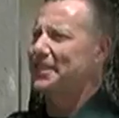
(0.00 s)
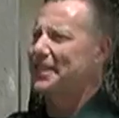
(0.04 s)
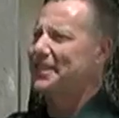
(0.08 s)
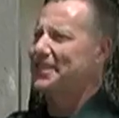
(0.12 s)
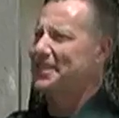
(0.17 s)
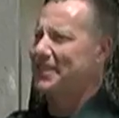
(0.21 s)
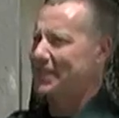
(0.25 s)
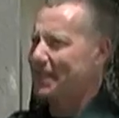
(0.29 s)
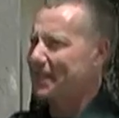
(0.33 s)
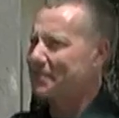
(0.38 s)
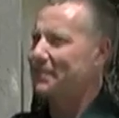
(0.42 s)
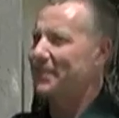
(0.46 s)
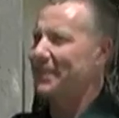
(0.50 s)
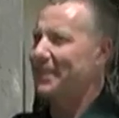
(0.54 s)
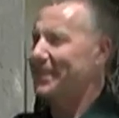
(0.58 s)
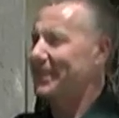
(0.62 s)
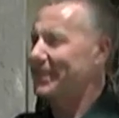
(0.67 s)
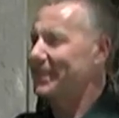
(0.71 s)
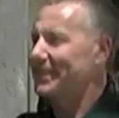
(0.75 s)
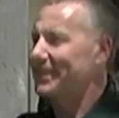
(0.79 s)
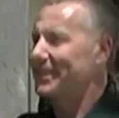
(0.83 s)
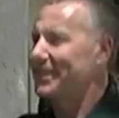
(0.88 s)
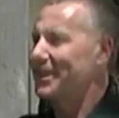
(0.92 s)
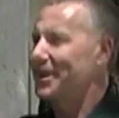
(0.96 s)
prevention for the
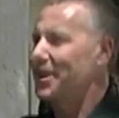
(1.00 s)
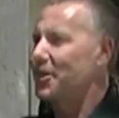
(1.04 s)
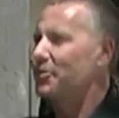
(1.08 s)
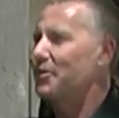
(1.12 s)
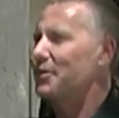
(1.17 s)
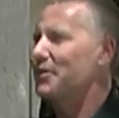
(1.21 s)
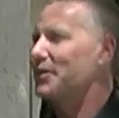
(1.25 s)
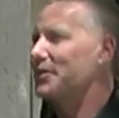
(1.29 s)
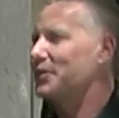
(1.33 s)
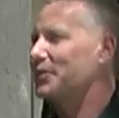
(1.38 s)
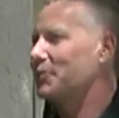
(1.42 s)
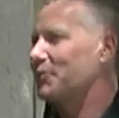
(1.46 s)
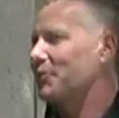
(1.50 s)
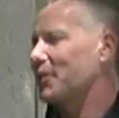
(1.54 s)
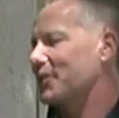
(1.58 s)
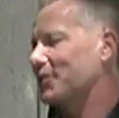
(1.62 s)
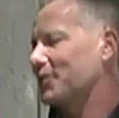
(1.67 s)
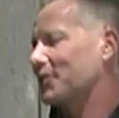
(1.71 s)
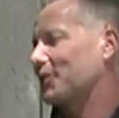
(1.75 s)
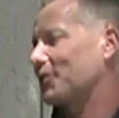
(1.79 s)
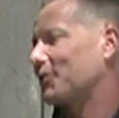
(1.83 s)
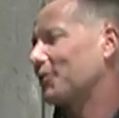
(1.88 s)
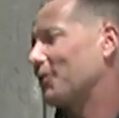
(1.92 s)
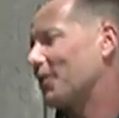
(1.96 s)
Sarasota County
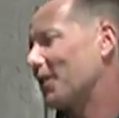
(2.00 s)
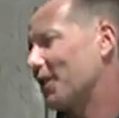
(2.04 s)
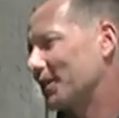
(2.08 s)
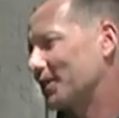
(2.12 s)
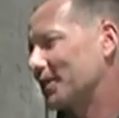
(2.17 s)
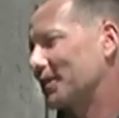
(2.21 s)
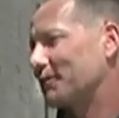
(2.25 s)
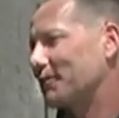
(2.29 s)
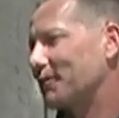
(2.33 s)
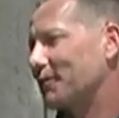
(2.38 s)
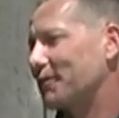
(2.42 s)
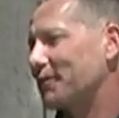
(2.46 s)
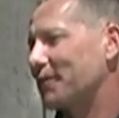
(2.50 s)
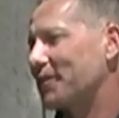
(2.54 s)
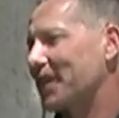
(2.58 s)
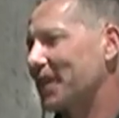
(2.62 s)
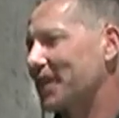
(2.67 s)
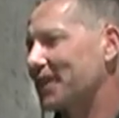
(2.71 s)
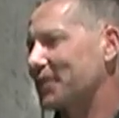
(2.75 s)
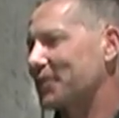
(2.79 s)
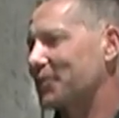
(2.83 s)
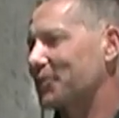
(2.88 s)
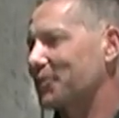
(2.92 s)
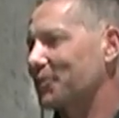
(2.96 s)
Sheriff's Office, says
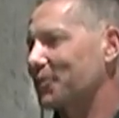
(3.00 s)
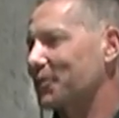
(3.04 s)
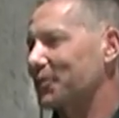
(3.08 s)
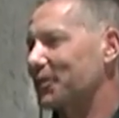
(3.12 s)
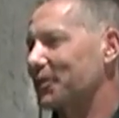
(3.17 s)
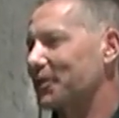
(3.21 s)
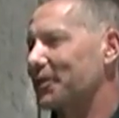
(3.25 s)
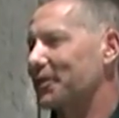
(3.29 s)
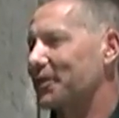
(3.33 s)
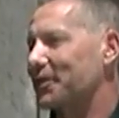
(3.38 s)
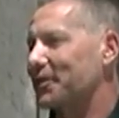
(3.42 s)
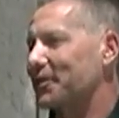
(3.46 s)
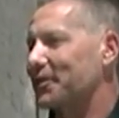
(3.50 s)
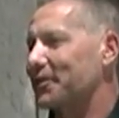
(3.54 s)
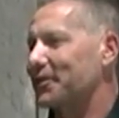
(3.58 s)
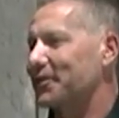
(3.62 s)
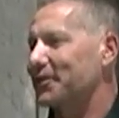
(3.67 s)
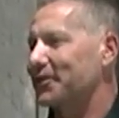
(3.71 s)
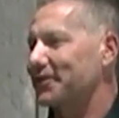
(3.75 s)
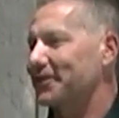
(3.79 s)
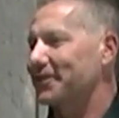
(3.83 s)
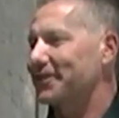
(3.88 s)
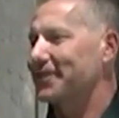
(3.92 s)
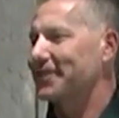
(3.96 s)
this type of crime
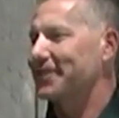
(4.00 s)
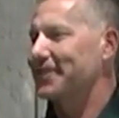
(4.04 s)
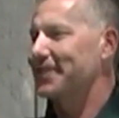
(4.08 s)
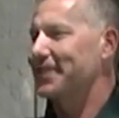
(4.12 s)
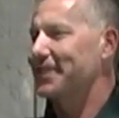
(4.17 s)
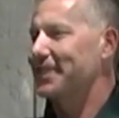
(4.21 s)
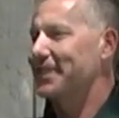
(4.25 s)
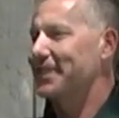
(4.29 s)
is fairly